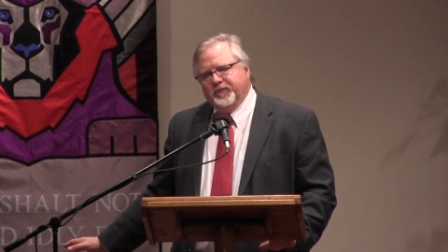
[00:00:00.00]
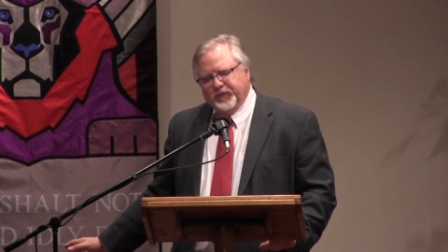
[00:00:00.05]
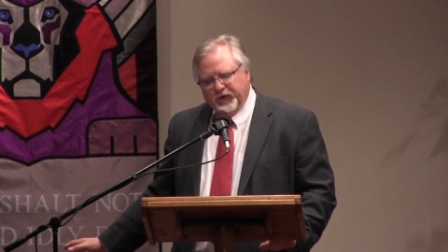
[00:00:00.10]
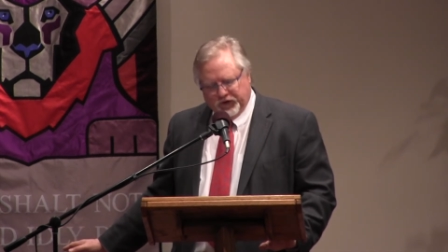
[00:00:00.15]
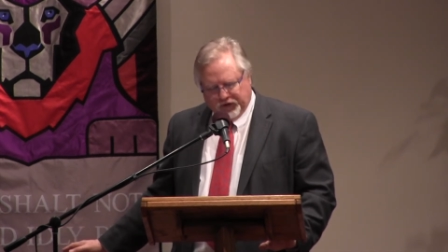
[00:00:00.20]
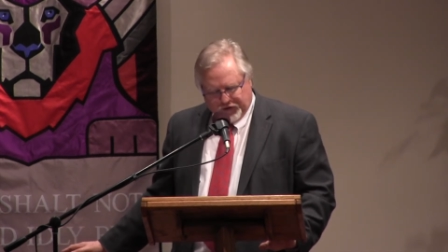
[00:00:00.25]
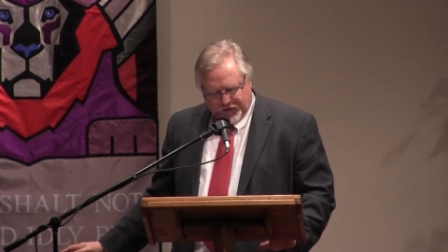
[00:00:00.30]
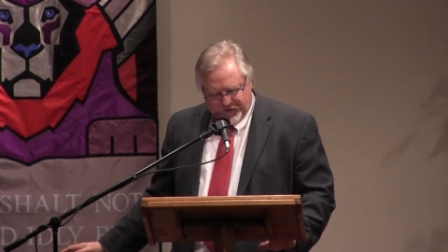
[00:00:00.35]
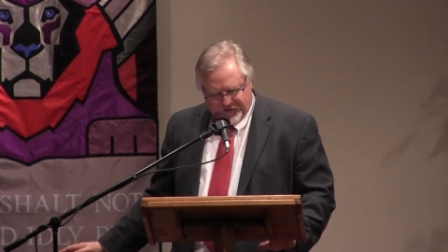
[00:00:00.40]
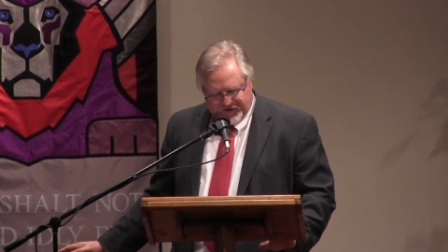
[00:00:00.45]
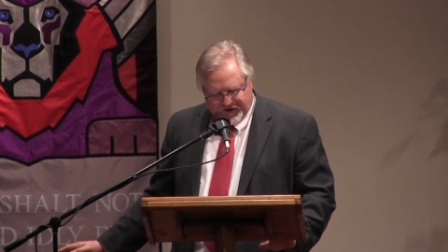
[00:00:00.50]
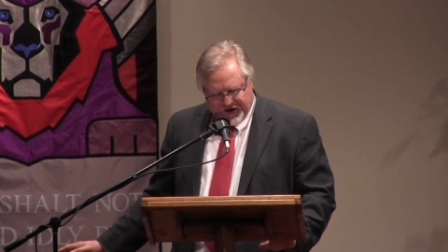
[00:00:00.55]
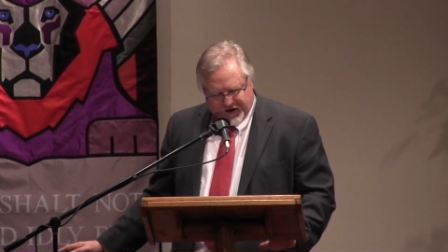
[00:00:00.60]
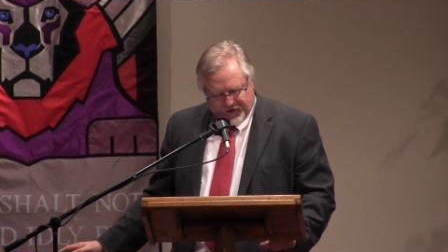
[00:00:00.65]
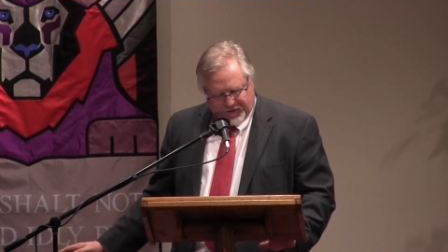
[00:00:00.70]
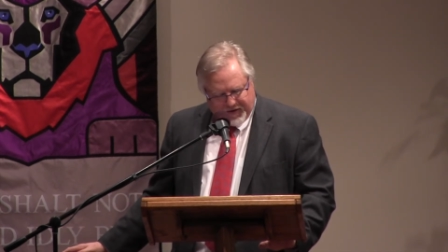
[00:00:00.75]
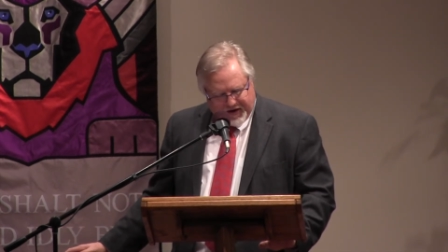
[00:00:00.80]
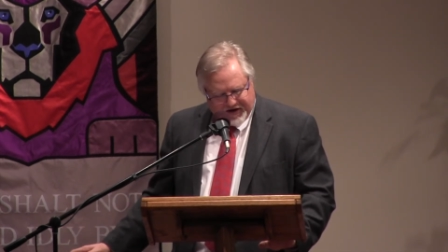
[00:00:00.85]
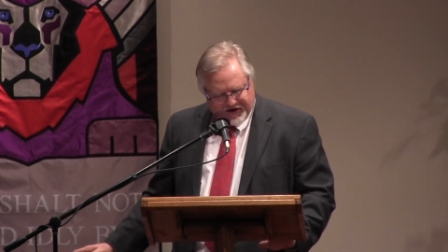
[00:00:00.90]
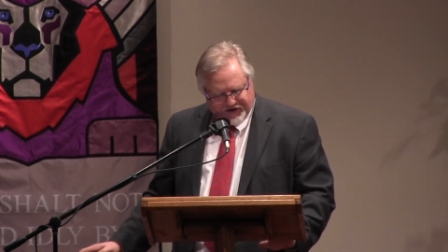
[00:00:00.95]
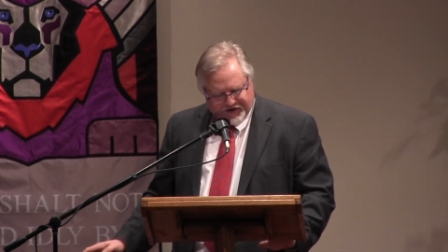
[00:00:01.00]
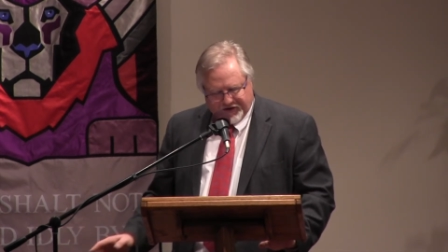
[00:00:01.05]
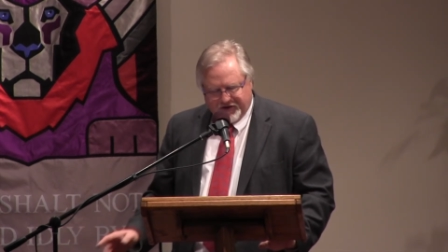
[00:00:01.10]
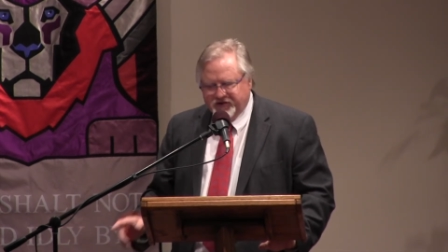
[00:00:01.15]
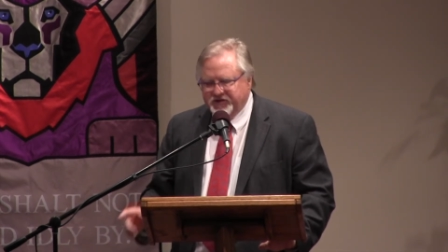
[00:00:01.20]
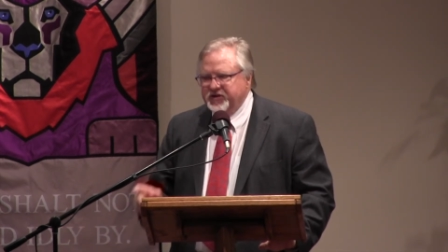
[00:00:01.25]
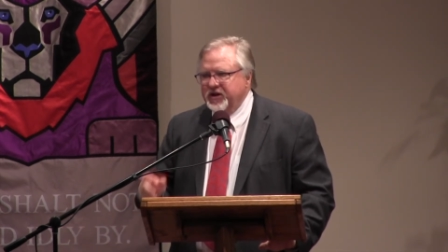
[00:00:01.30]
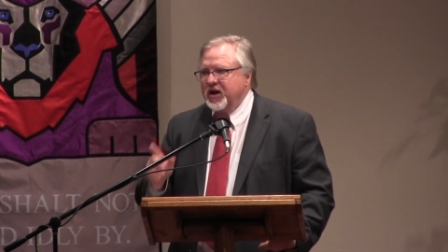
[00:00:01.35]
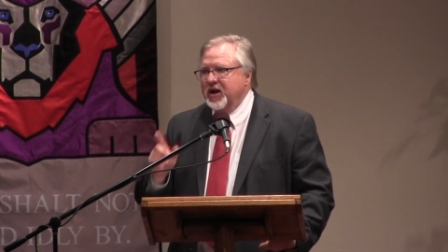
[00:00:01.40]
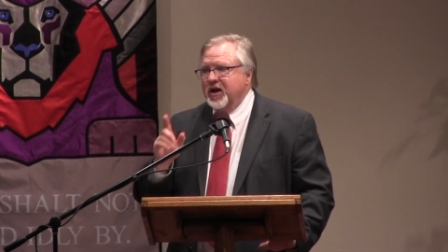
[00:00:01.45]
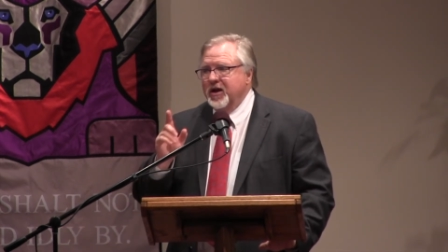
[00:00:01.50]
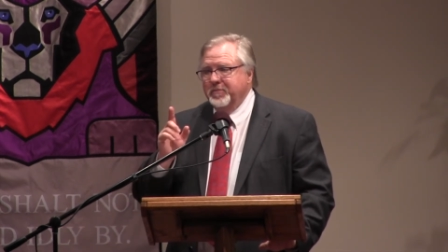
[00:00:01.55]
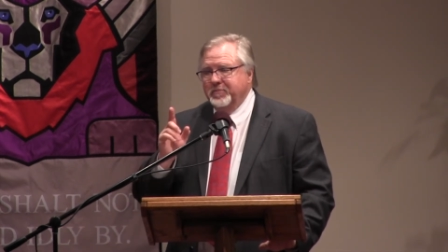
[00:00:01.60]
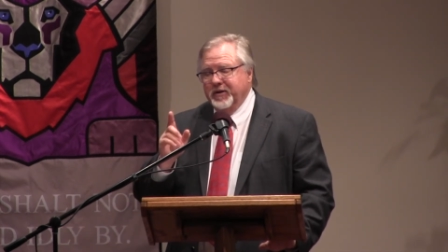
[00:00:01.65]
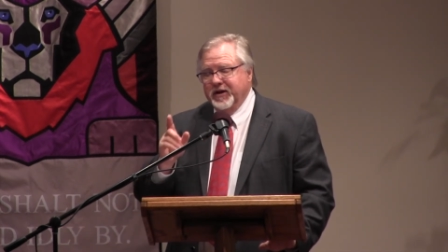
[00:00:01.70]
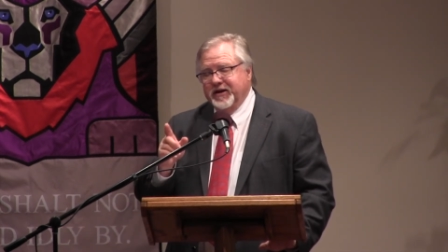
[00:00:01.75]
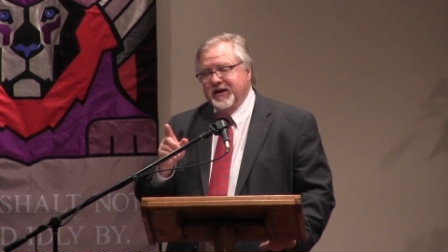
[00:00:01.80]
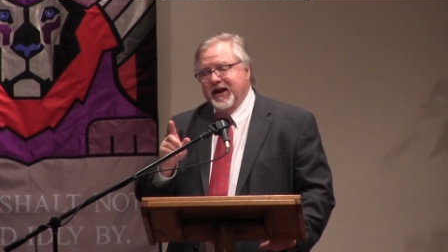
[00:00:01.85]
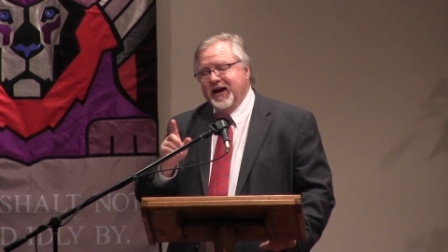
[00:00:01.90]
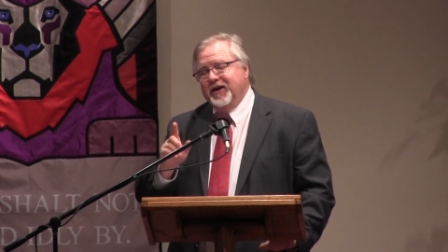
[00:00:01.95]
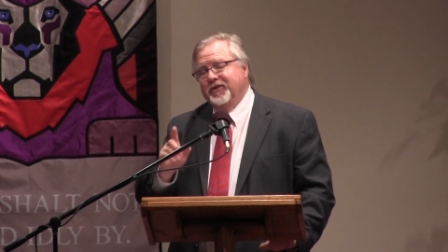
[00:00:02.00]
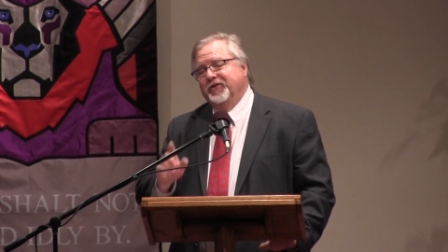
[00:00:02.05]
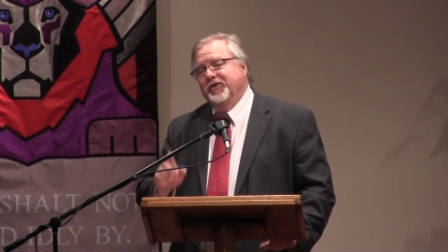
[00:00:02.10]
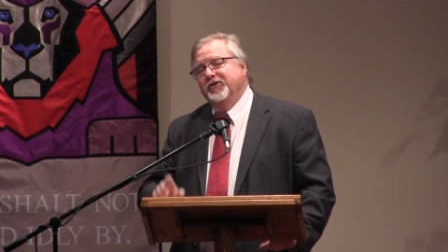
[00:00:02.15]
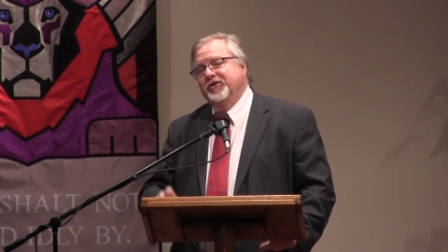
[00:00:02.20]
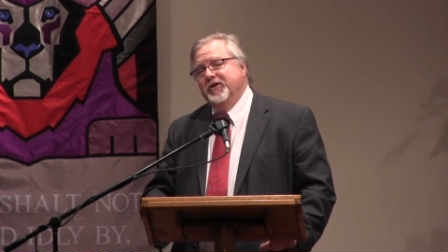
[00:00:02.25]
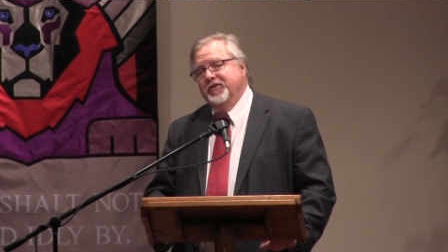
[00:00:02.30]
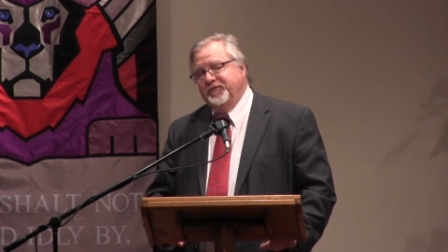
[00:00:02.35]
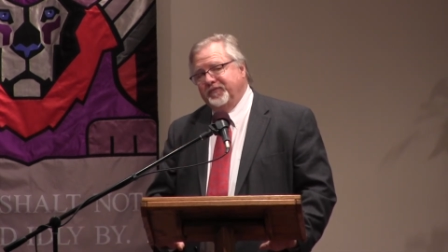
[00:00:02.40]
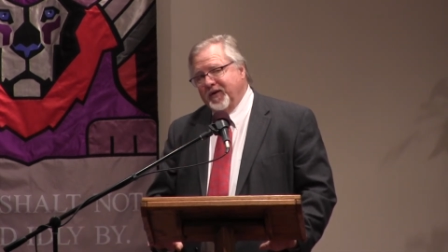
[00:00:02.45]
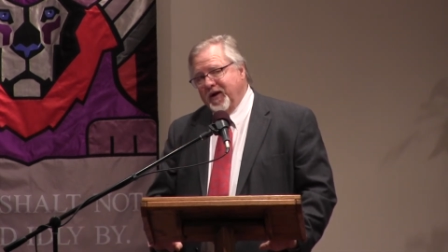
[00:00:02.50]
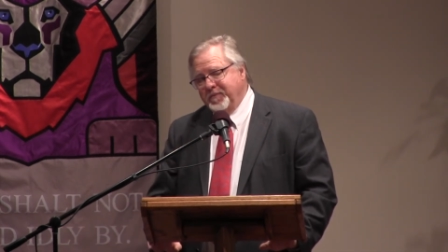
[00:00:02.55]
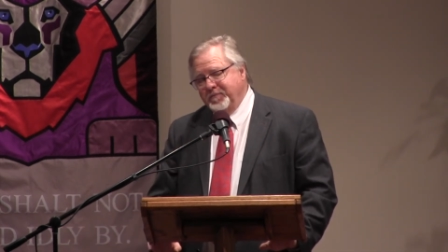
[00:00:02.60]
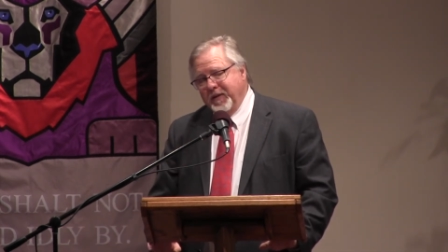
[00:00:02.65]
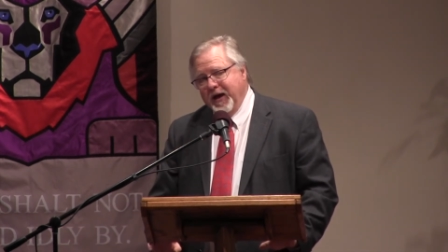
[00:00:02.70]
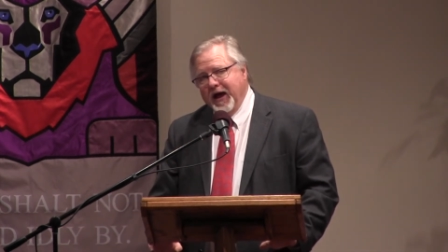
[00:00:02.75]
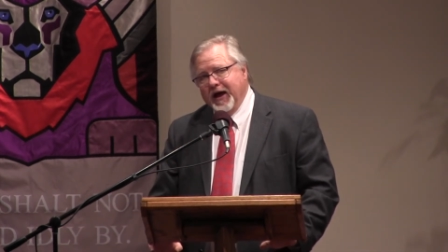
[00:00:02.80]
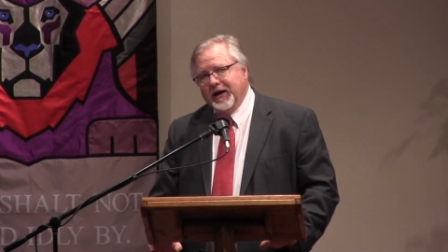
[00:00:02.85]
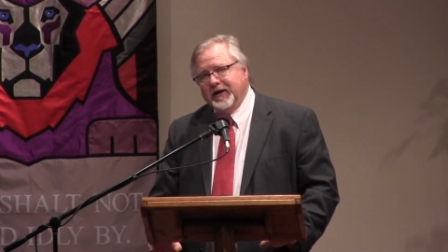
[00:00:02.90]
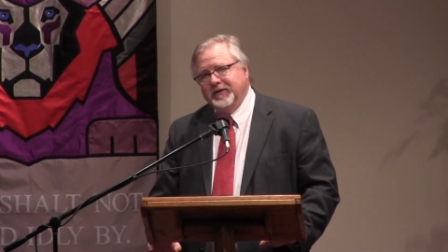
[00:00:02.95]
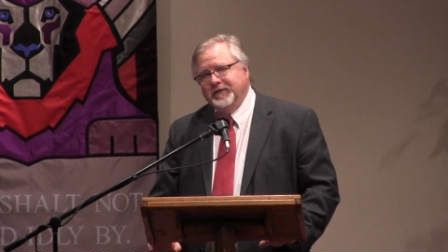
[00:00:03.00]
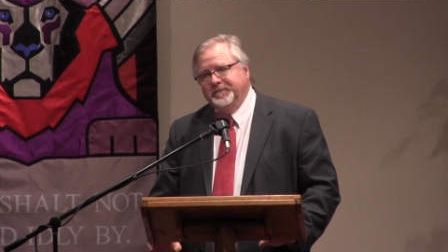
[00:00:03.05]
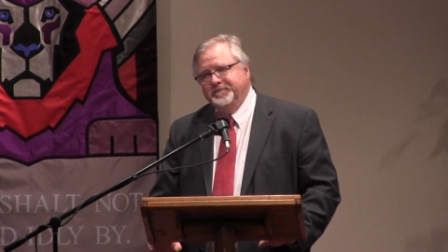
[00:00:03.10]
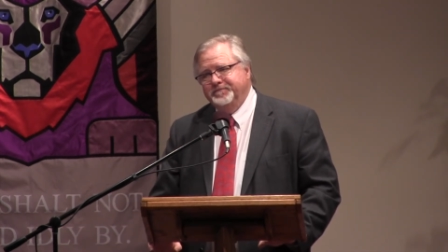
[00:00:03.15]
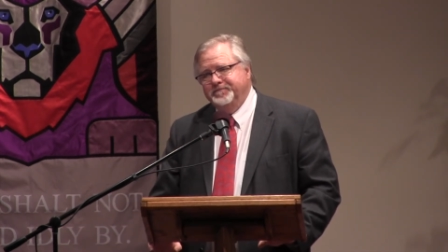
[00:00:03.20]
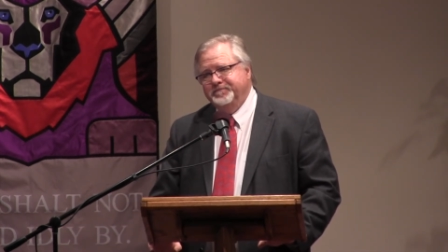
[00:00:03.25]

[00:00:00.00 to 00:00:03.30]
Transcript: for two generations, but now they're going to fight back